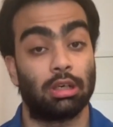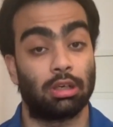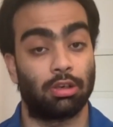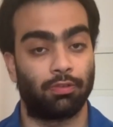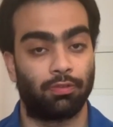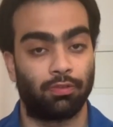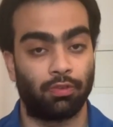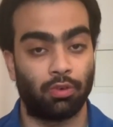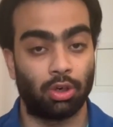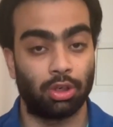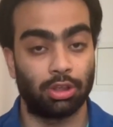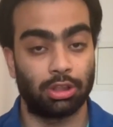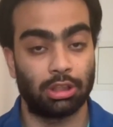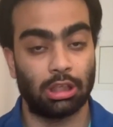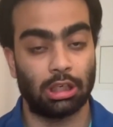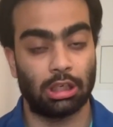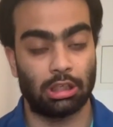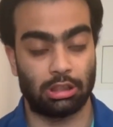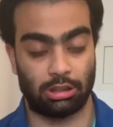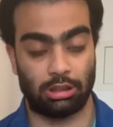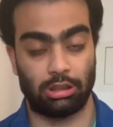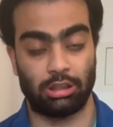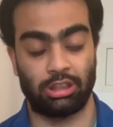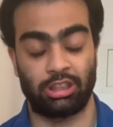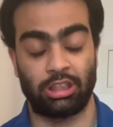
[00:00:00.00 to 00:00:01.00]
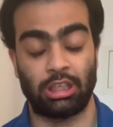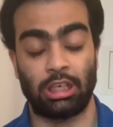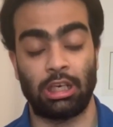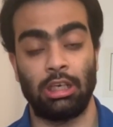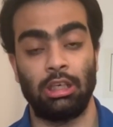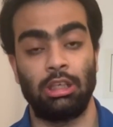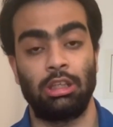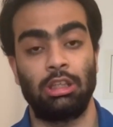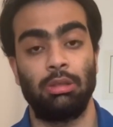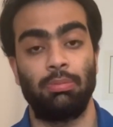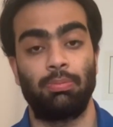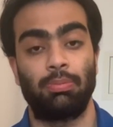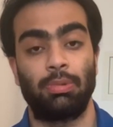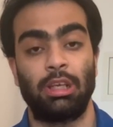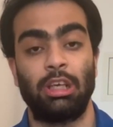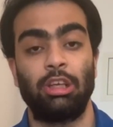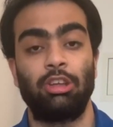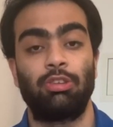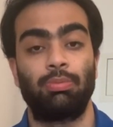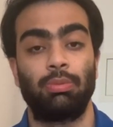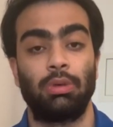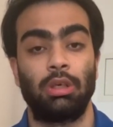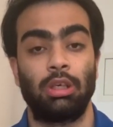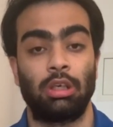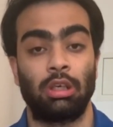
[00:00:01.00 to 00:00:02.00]
For the undergrad, the
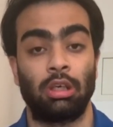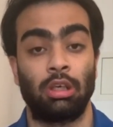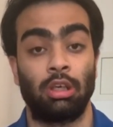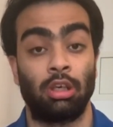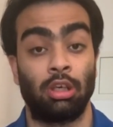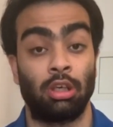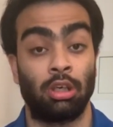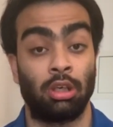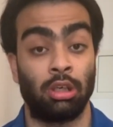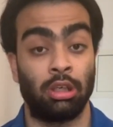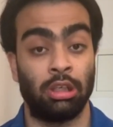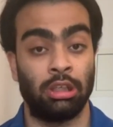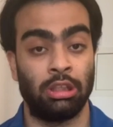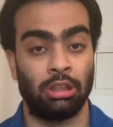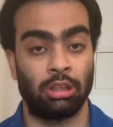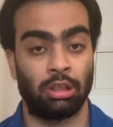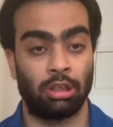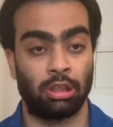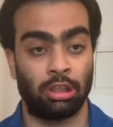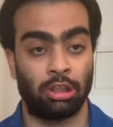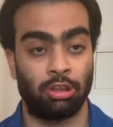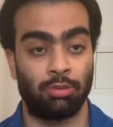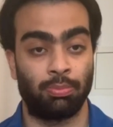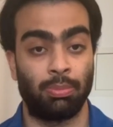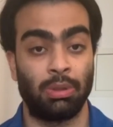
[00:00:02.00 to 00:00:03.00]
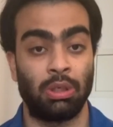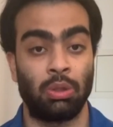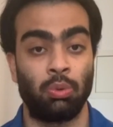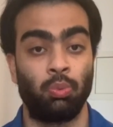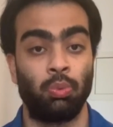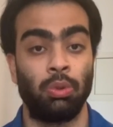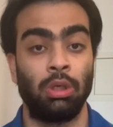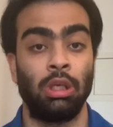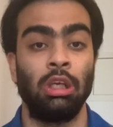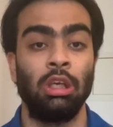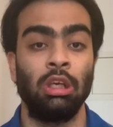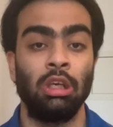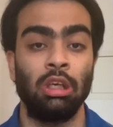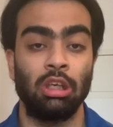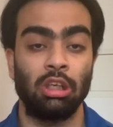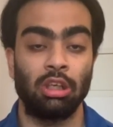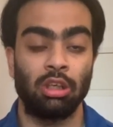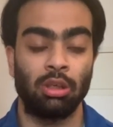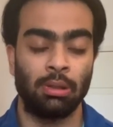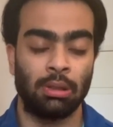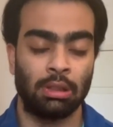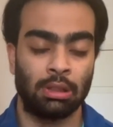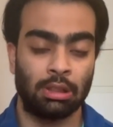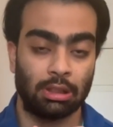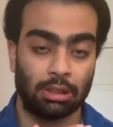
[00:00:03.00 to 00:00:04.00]
placement year is between
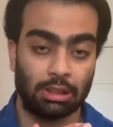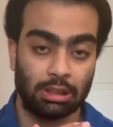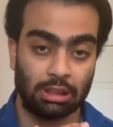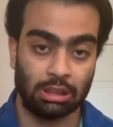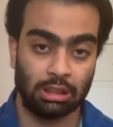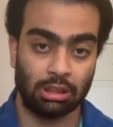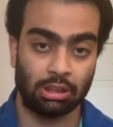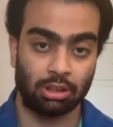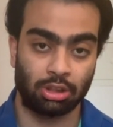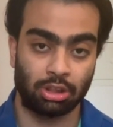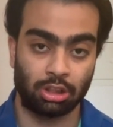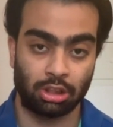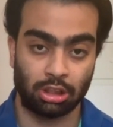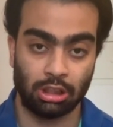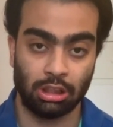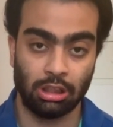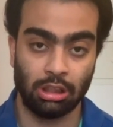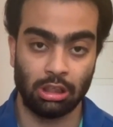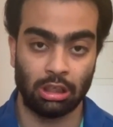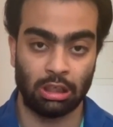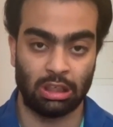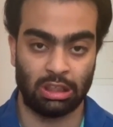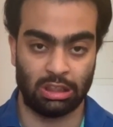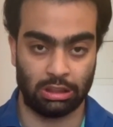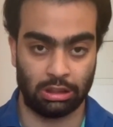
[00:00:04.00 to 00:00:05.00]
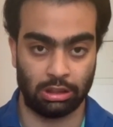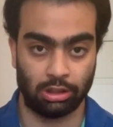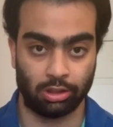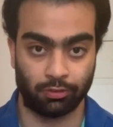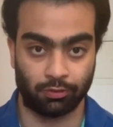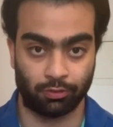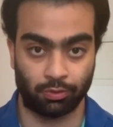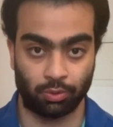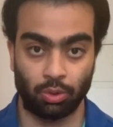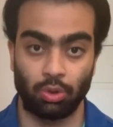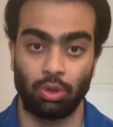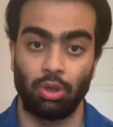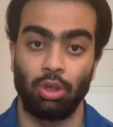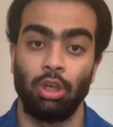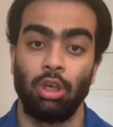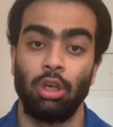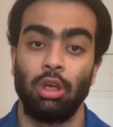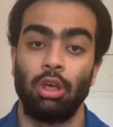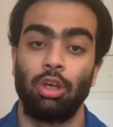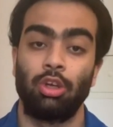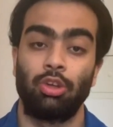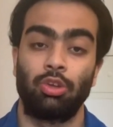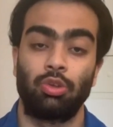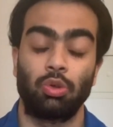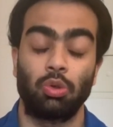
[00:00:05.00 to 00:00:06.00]
the year 3 and year 4.
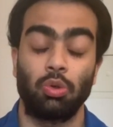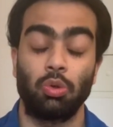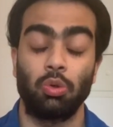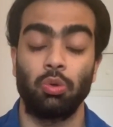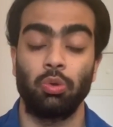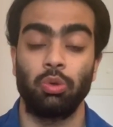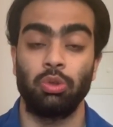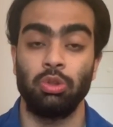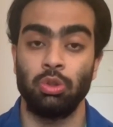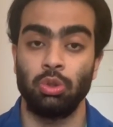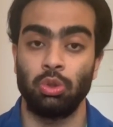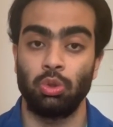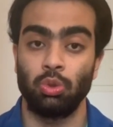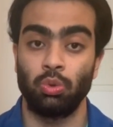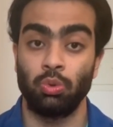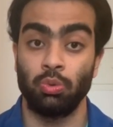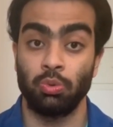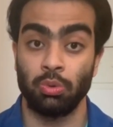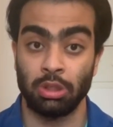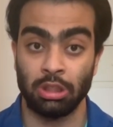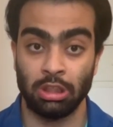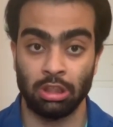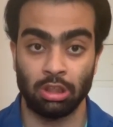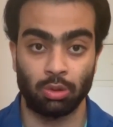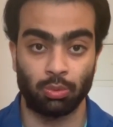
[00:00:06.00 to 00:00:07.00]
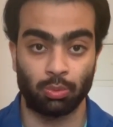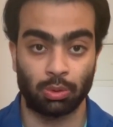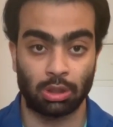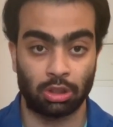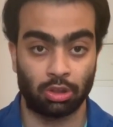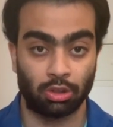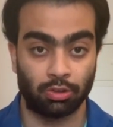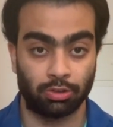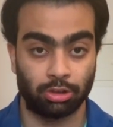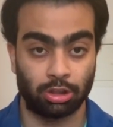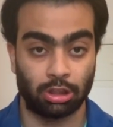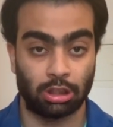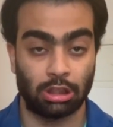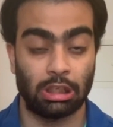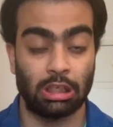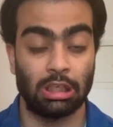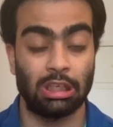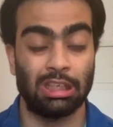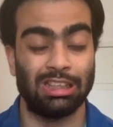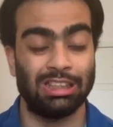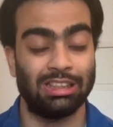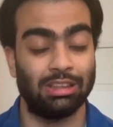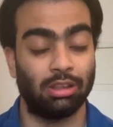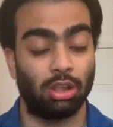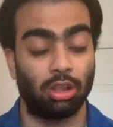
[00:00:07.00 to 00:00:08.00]
So you do year 1 of
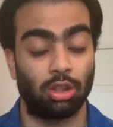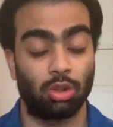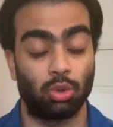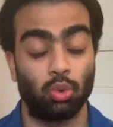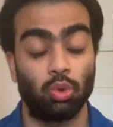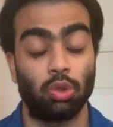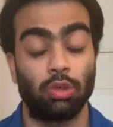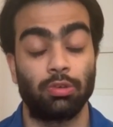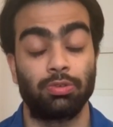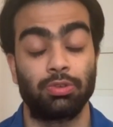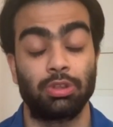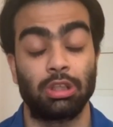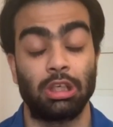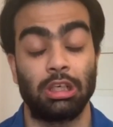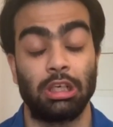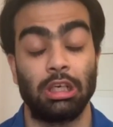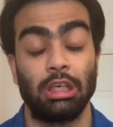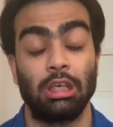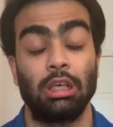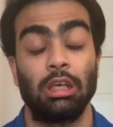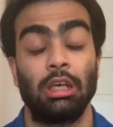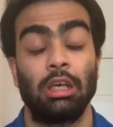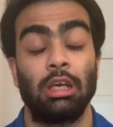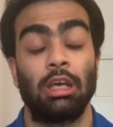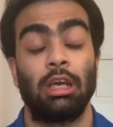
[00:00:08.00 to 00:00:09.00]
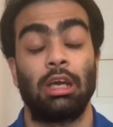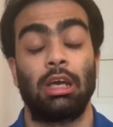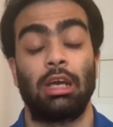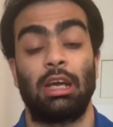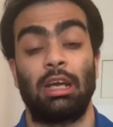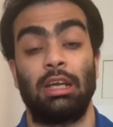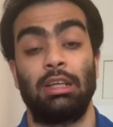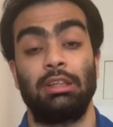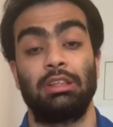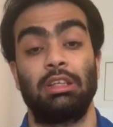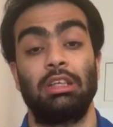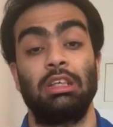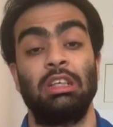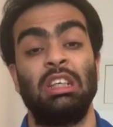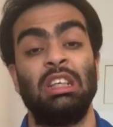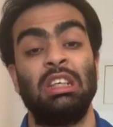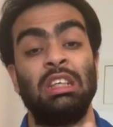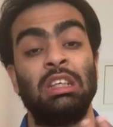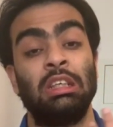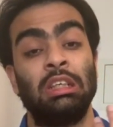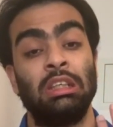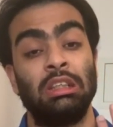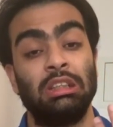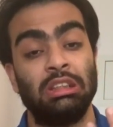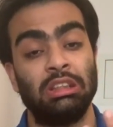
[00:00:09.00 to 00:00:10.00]
studying, year 2 of studying, and then
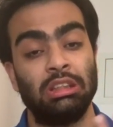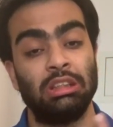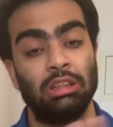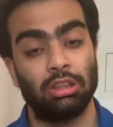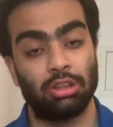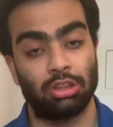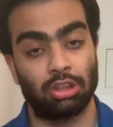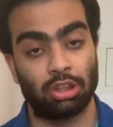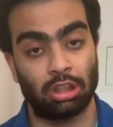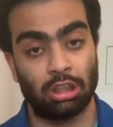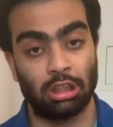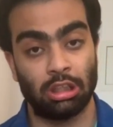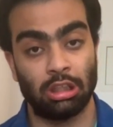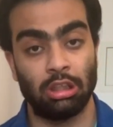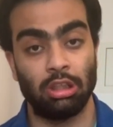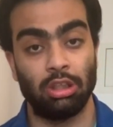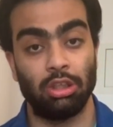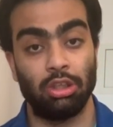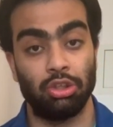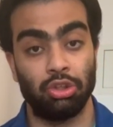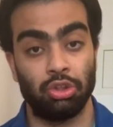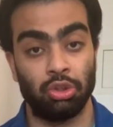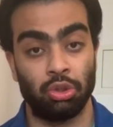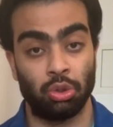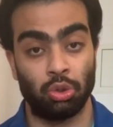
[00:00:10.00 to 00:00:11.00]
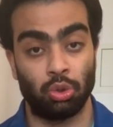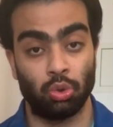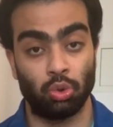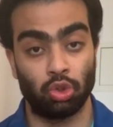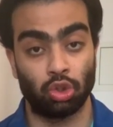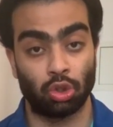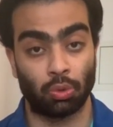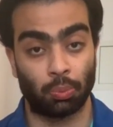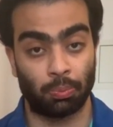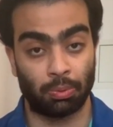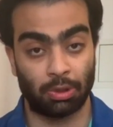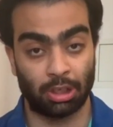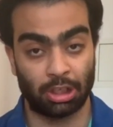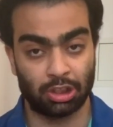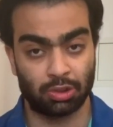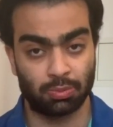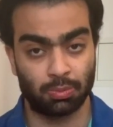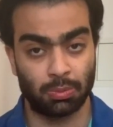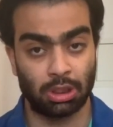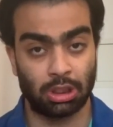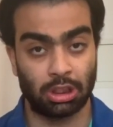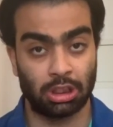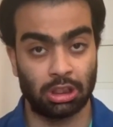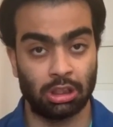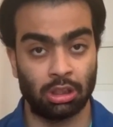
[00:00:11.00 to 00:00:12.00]
in year 3, you do your
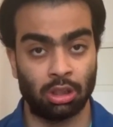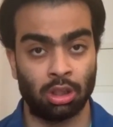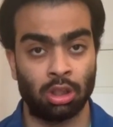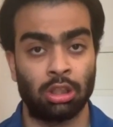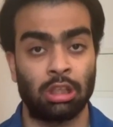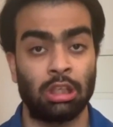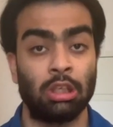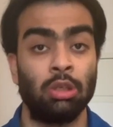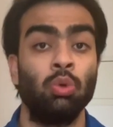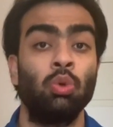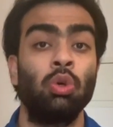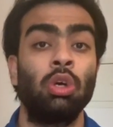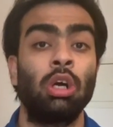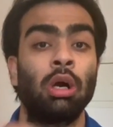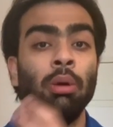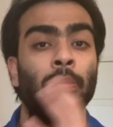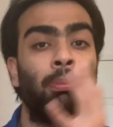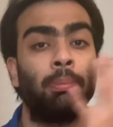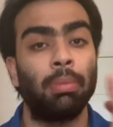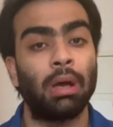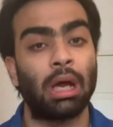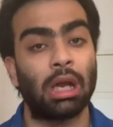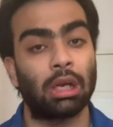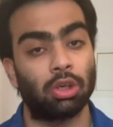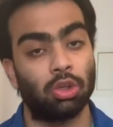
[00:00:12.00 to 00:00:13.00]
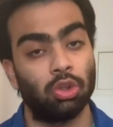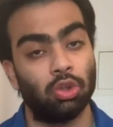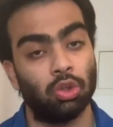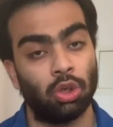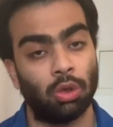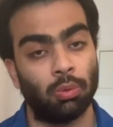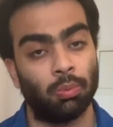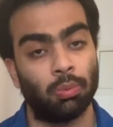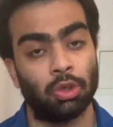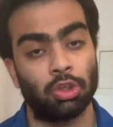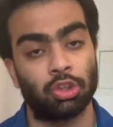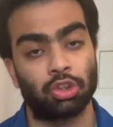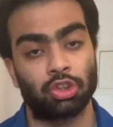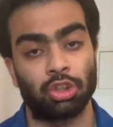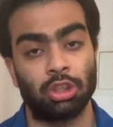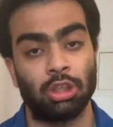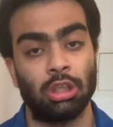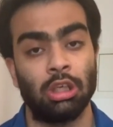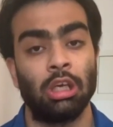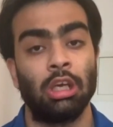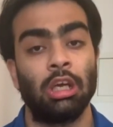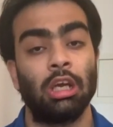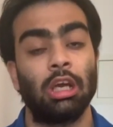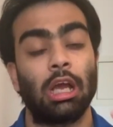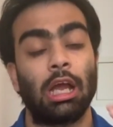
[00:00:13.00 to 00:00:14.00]
placement year, then you come back to
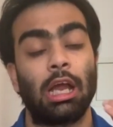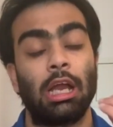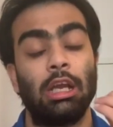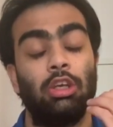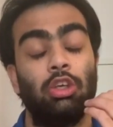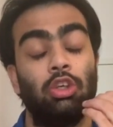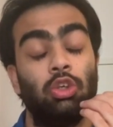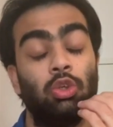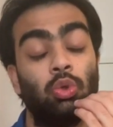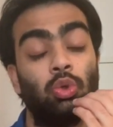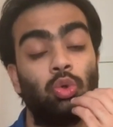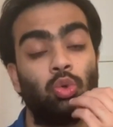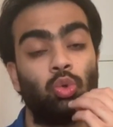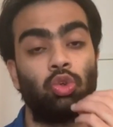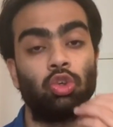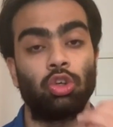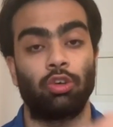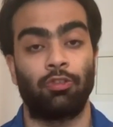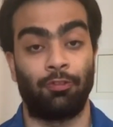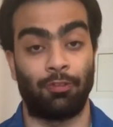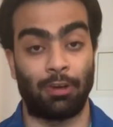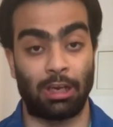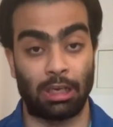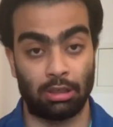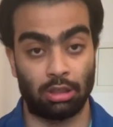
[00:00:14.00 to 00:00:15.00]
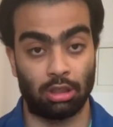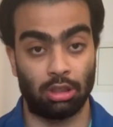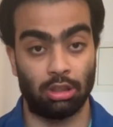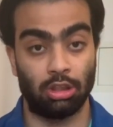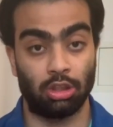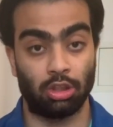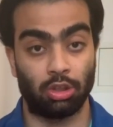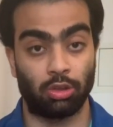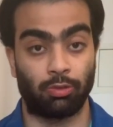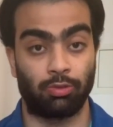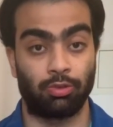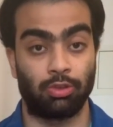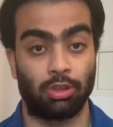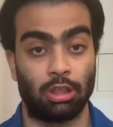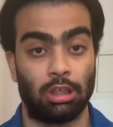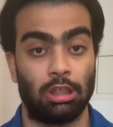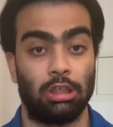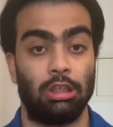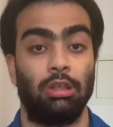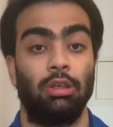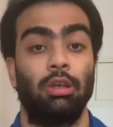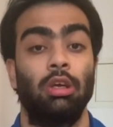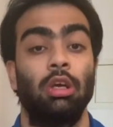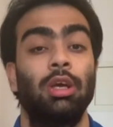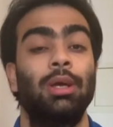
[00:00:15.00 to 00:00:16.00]
university and you do your final year of
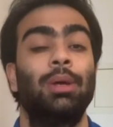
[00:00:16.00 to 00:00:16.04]
study.